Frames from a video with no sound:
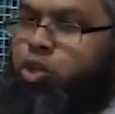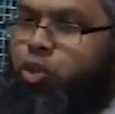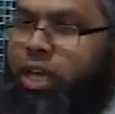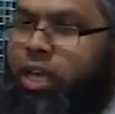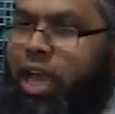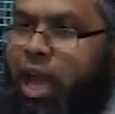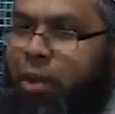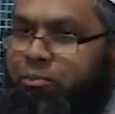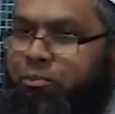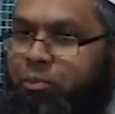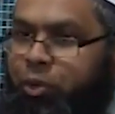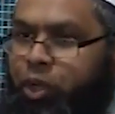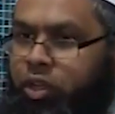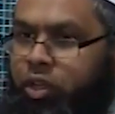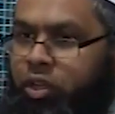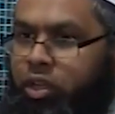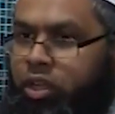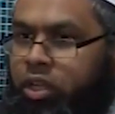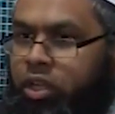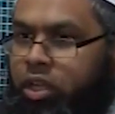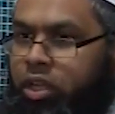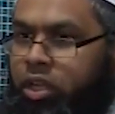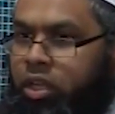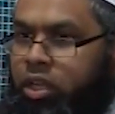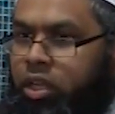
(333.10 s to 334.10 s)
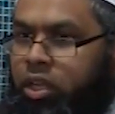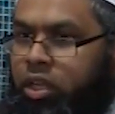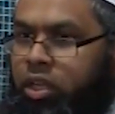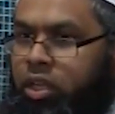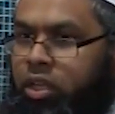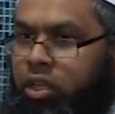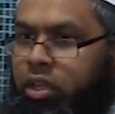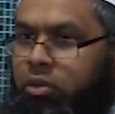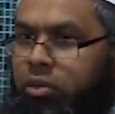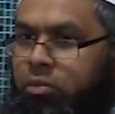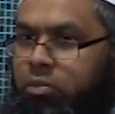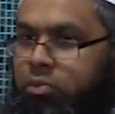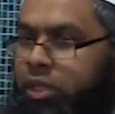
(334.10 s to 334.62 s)
gamble.
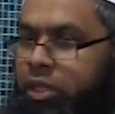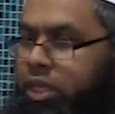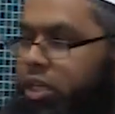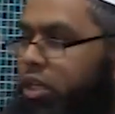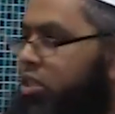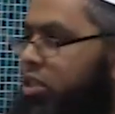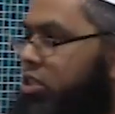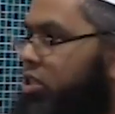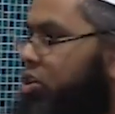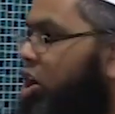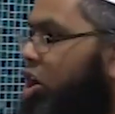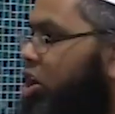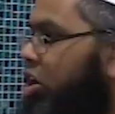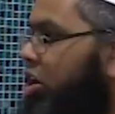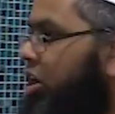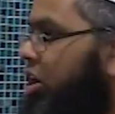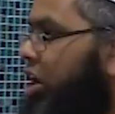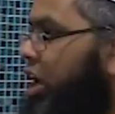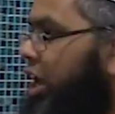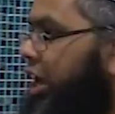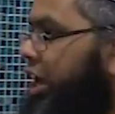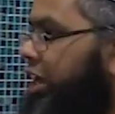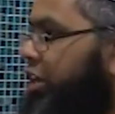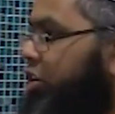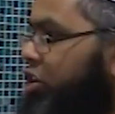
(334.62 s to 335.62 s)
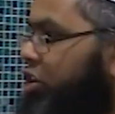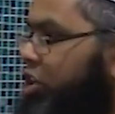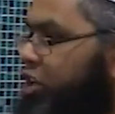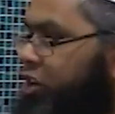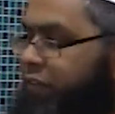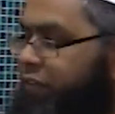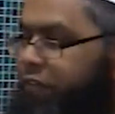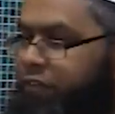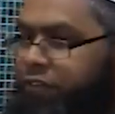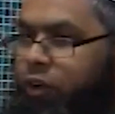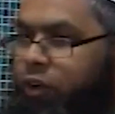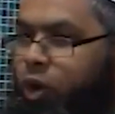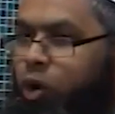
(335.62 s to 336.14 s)
Because online, on your
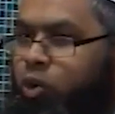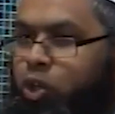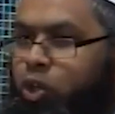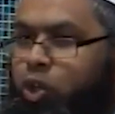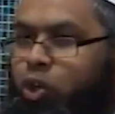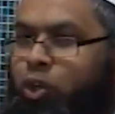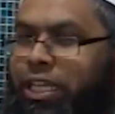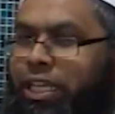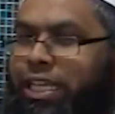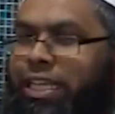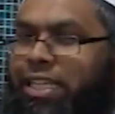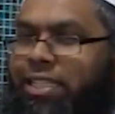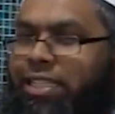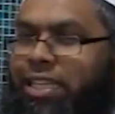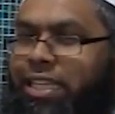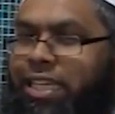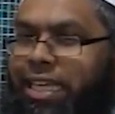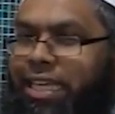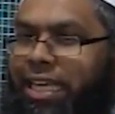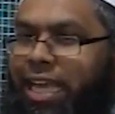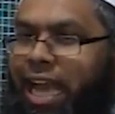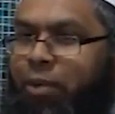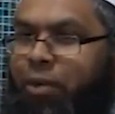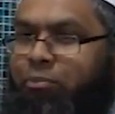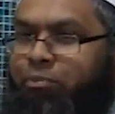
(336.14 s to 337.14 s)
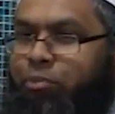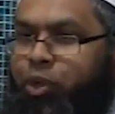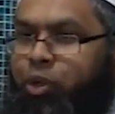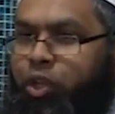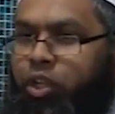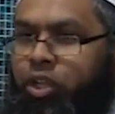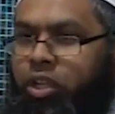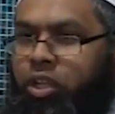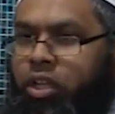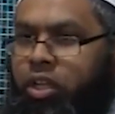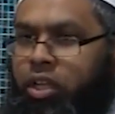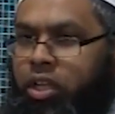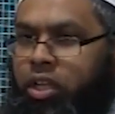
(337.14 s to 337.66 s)
phone, you could easily
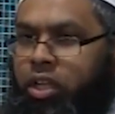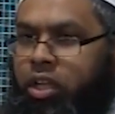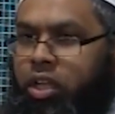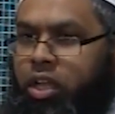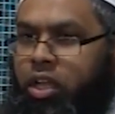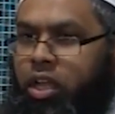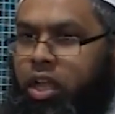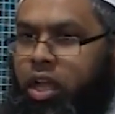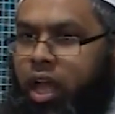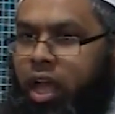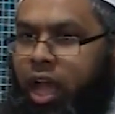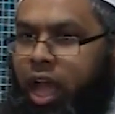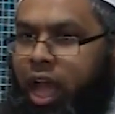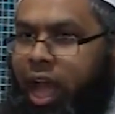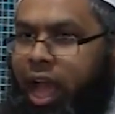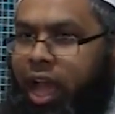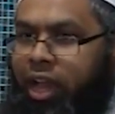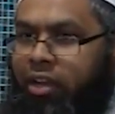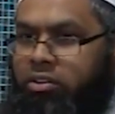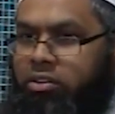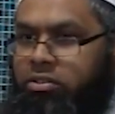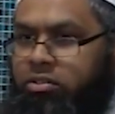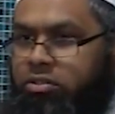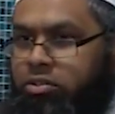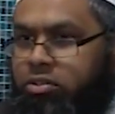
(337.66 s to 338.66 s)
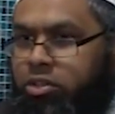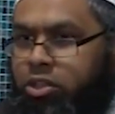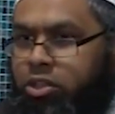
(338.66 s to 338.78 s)
gamble and